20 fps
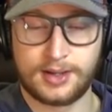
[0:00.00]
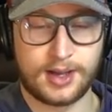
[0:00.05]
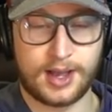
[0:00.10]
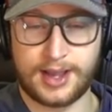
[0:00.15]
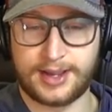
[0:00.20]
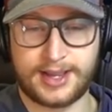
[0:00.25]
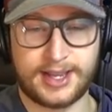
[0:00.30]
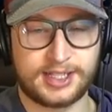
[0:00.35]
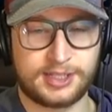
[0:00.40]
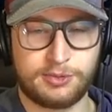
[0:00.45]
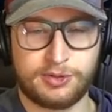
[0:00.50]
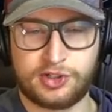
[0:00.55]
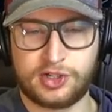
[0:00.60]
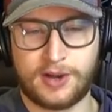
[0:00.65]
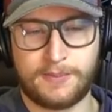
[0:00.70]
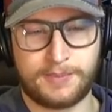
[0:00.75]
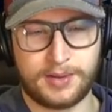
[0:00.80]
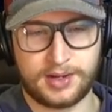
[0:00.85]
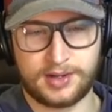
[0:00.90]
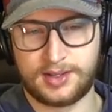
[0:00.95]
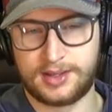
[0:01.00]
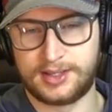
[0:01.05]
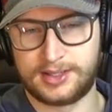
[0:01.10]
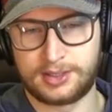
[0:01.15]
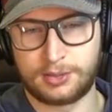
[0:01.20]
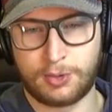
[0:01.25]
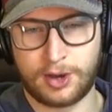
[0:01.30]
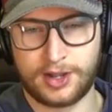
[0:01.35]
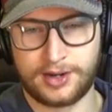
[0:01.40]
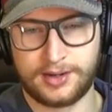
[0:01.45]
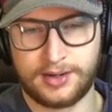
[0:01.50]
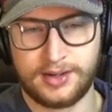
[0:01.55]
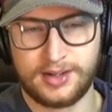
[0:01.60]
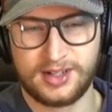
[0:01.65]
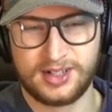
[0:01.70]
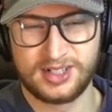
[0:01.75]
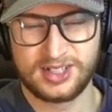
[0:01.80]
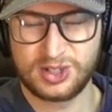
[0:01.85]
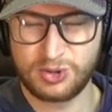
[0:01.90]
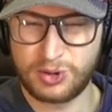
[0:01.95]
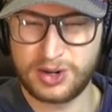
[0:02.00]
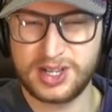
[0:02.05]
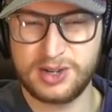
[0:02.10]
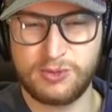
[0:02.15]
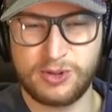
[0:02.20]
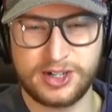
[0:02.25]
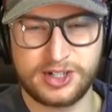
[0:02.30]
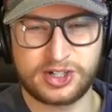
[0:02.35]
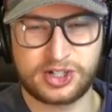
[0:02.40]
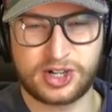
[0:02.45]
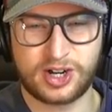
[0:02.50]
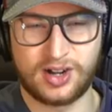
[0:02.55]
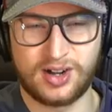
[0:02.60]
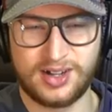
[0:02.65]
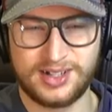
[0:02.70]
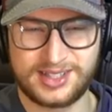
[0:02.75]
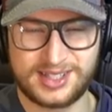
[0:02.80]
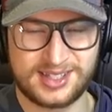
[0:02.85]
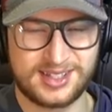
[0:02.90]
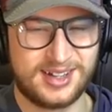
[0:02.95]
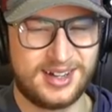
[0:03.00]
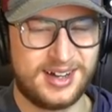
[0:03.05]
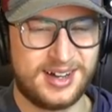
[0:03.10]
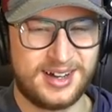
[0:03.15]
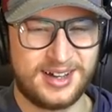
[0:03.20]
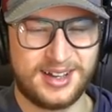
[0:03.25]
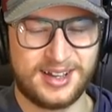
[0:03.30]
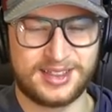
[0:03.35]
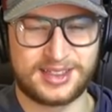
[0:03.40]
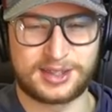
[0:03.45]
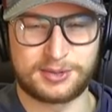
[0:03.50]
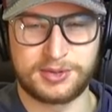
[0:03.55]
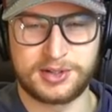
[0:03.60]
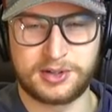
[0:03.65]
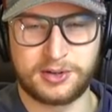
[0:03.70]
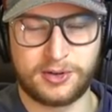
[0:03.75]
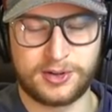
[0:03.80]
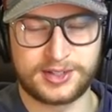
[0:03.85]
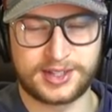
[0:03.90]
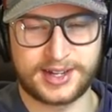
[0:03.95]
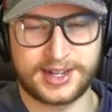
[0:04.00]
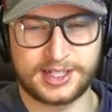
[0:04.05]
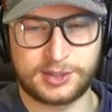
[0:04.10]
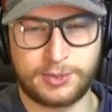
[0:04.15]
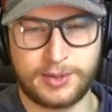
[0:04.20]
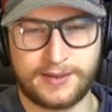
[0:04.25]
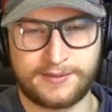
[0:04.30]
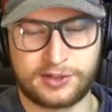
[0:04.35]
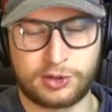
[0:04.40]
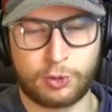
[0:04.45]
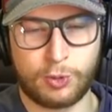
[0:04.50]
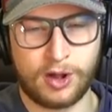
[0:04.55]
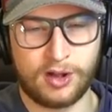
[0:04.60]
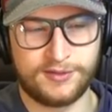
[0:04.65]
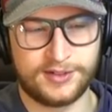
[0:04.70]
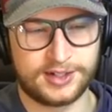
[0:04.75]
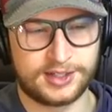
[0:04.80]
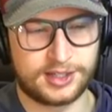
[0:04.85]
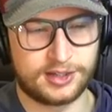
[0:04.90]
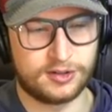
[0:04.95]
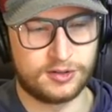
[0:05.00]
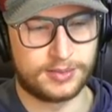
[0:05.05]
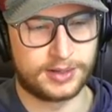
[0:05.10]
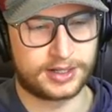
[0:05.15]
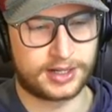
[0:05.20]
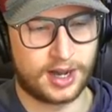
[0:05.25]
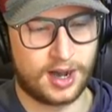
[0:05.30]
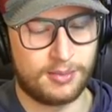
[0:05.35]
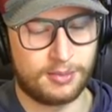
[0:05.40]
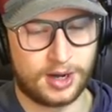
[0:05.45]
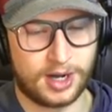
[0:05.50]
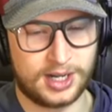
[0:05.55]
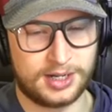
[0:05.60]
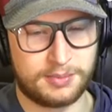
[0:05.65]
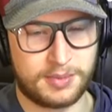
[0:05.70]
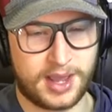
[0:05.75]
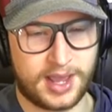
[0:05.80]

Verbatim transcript: I guess we'll jump into this one. 21 shots and 3 goals. I guess we have 12 and 2, but come on,